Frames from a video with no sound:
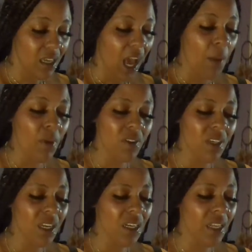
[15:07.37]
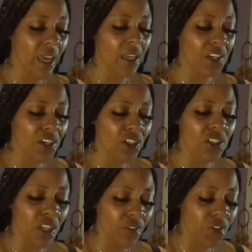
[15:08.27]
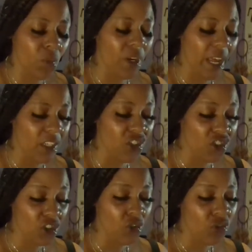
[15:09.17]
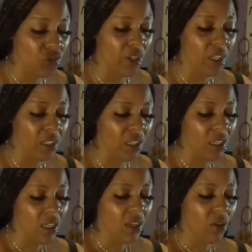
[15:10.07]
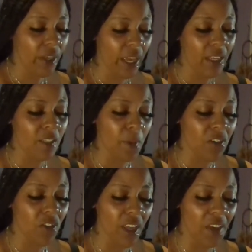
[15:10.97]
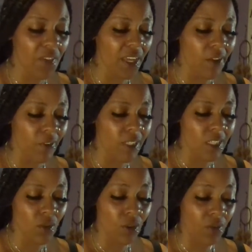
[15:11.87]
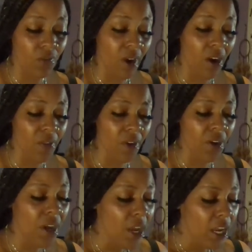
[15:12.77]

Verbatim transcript: I'm also getting that yours if someone has children, Okay, especially heavy emphasis on a father.